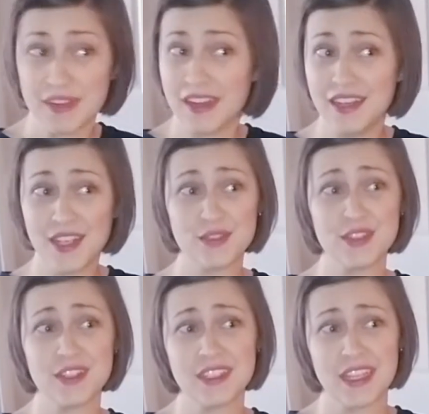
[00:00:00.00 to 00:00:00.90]
never
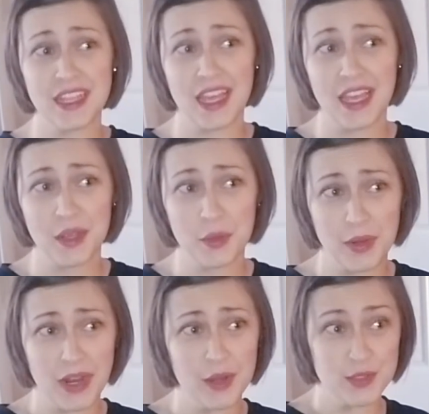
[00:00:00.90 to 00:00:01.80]
done that when
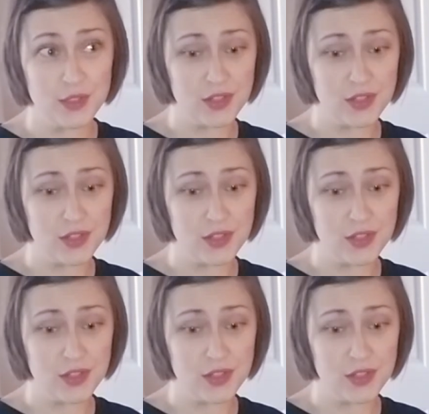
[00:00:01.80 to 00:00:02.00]
I was your